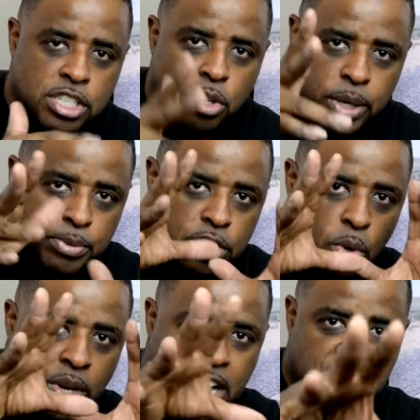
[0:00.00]
So he was
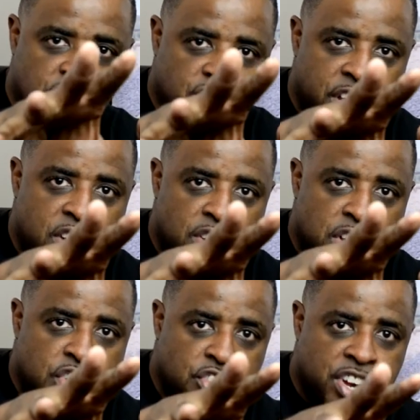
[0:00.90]
so concentrated on
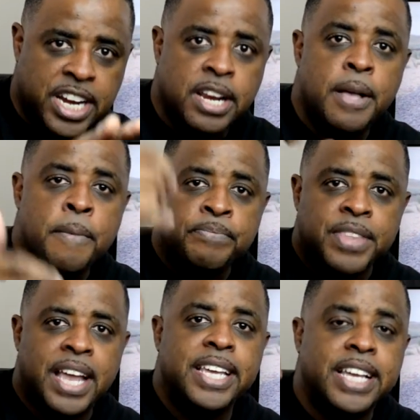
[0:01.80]
this train
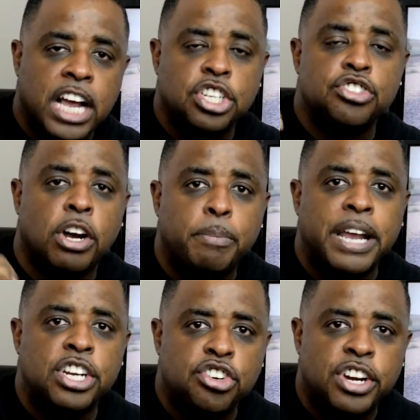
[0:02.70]
that he got struck by
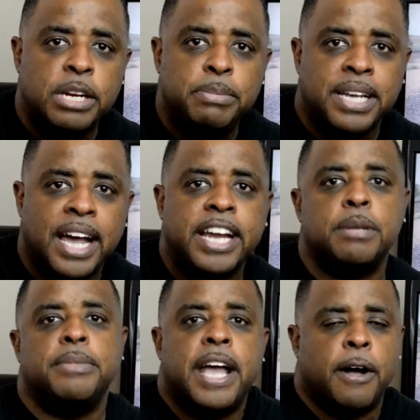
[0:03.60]
the train behind
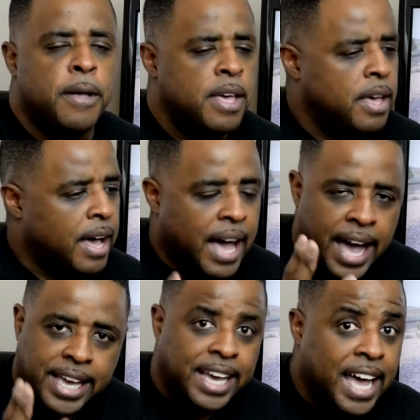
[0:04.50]
him. Now,
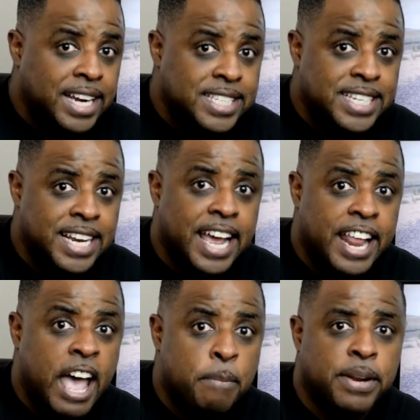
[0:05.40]
I can kind of see that
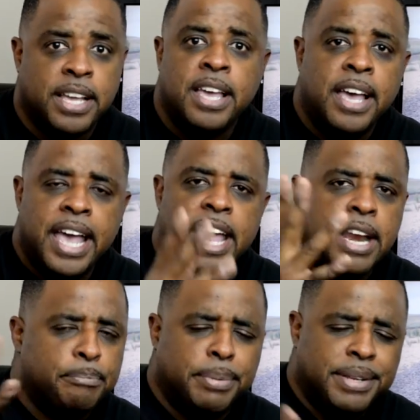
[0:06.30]
happening,
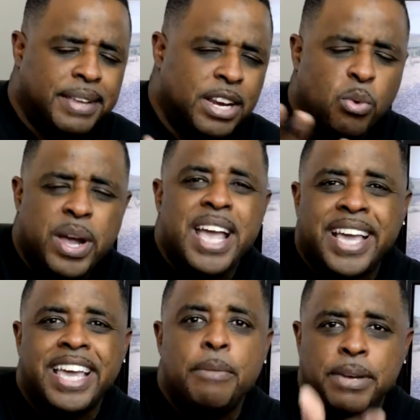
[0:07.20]
and but in a way I
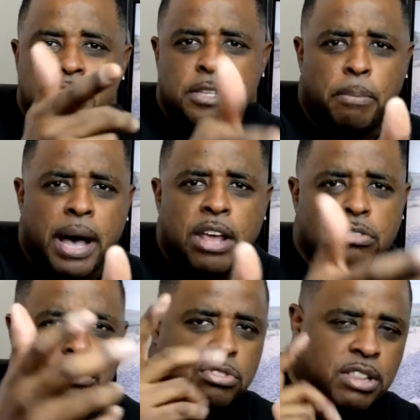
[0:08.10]
can't, because the
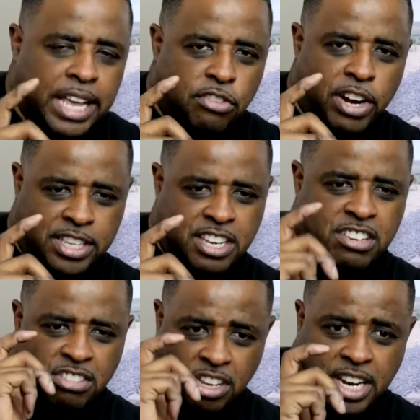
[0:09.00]
model's like right
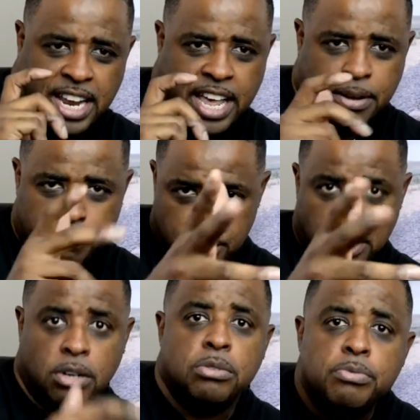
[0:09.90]
there looking at him, you
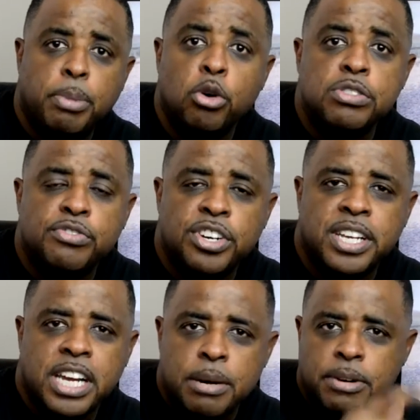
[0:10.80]
know, posing for the
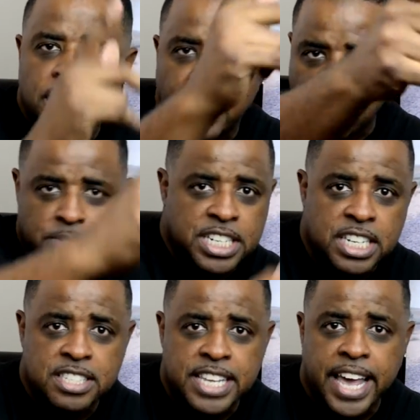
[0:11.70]
camera. How come she
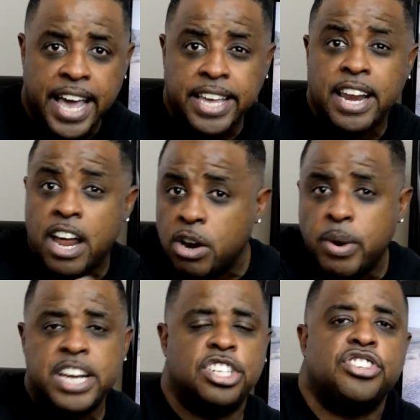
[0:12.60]
didn't say, hey, get out of the
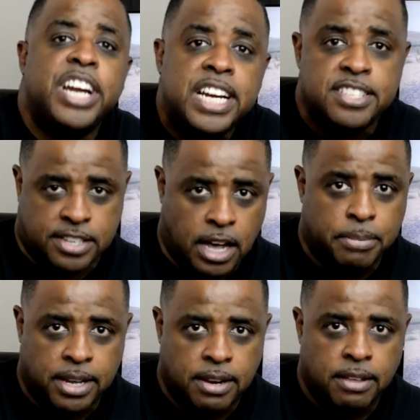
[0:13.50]
way, the train is
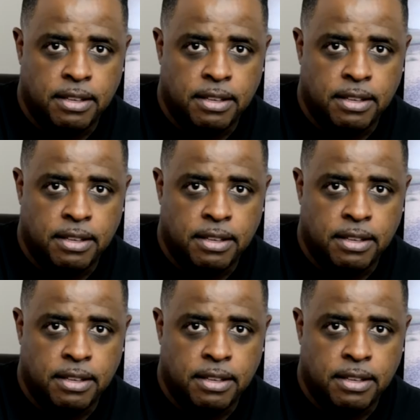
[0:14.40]
coming?